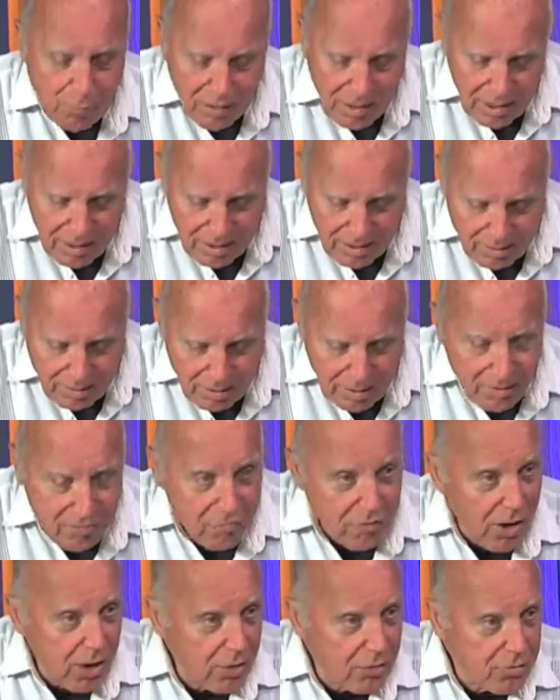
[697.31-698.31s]
and
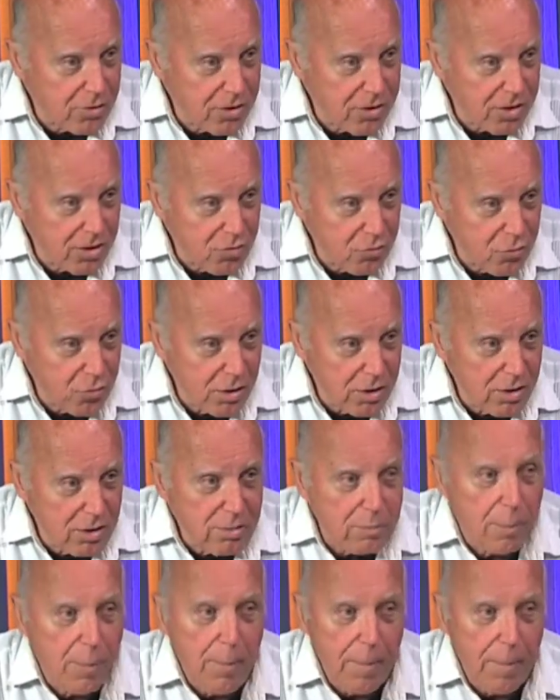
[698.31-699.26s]
involved in this field,